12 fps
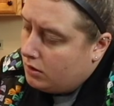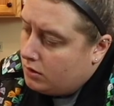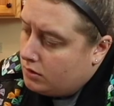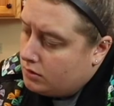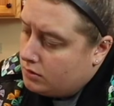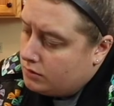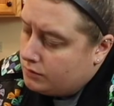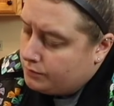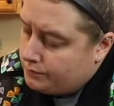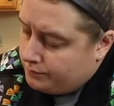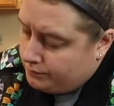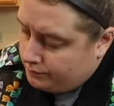We'll, we'll see
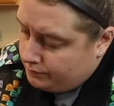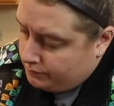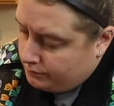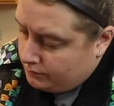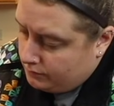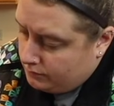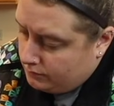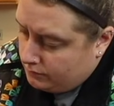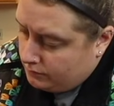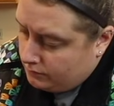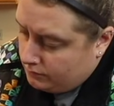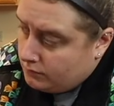
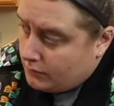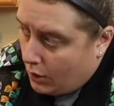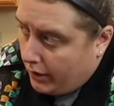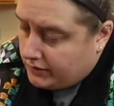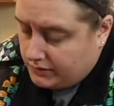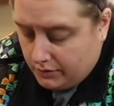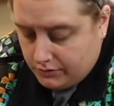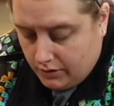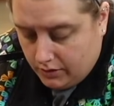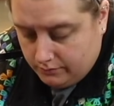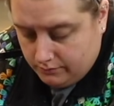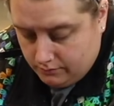Okay, sounds good.